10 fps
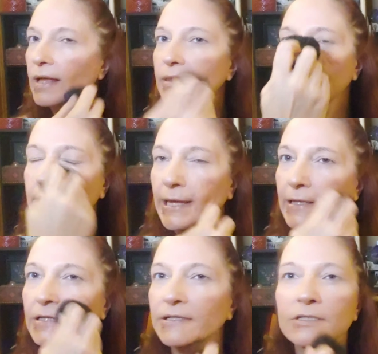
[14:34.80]
I think
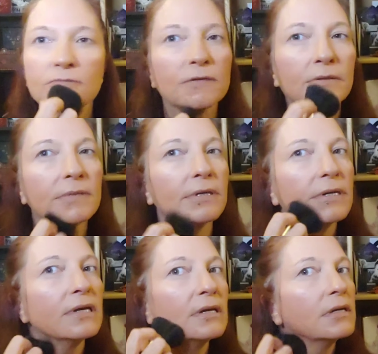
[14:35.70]
that looks
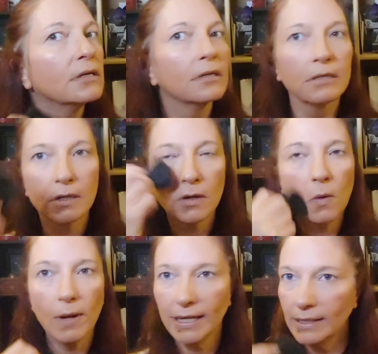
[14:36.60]

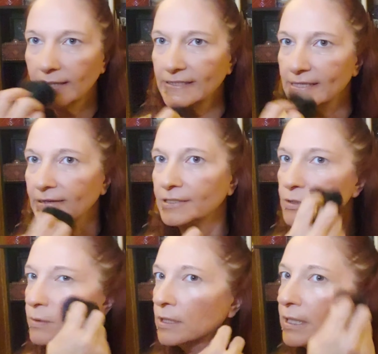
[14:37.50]
quite nice,
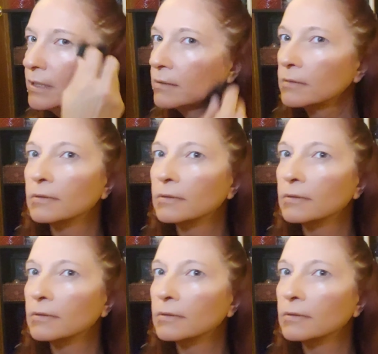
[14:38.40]
actually.